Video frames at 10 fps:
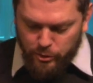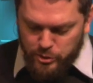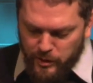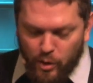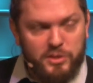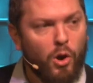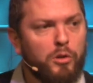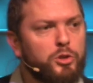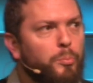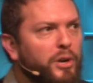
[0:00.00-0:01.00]
doing, though, is
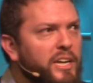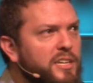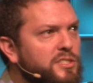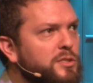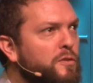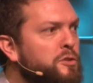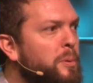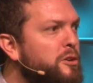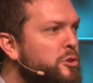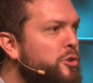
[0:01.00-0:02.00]
also bringing a sense of
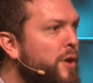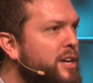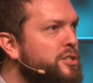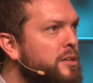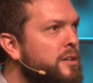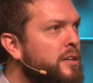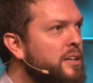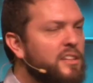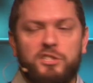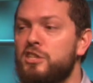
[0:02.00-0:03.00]
spiritual direction.
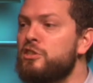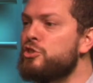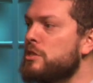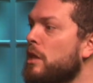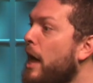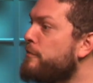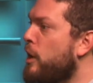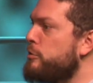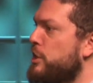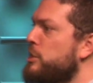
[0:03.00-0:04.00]
This isn't just life
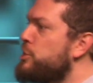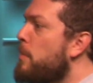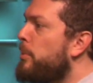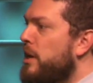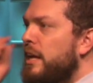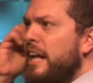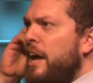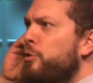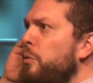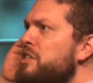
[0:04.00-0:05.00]
coaching, shepherding. And
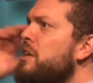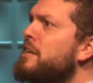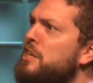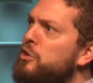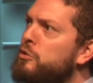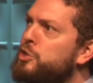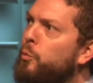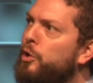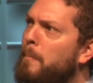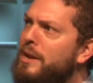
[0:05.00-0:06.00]
the reason I didn't use the
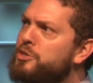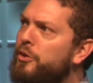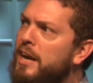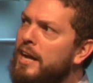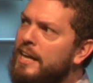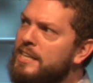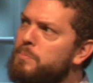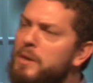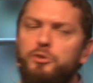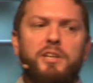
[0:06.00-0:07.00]
word mentoring is
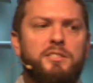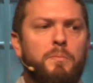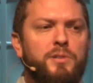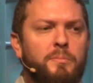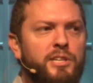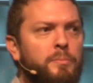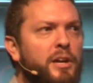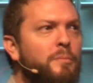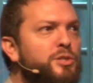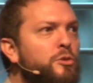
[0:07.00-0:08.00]
mentoring sometimes can
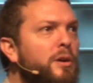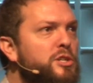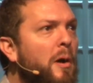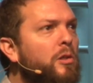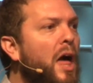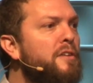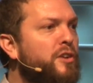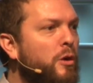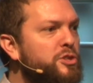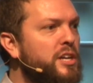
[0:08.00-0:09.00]
become too much about life
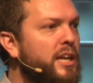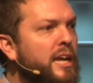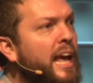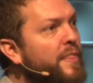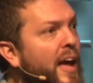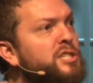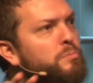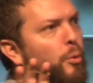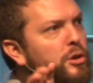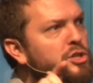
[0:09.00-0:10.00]
coaching, and that's
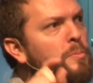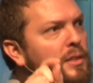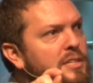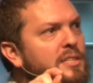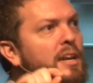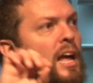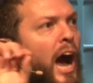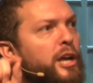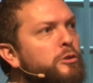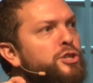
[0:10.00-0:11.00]
important too. But listen, I
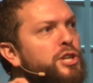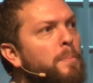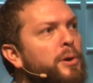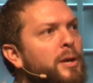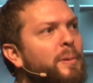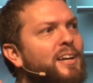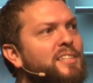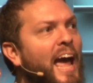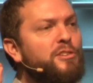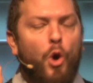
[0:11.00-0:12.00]
use shepherding because it
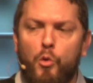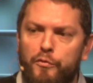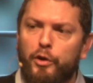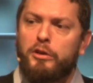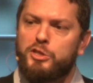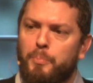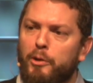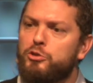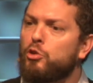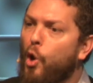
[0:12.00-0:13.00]
has overt
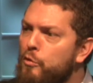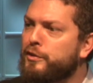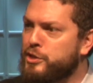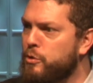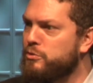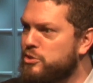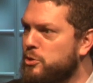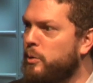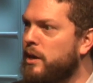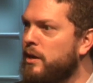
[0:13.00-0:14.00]
spiritual overtones
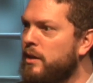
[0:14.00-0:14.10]
to it.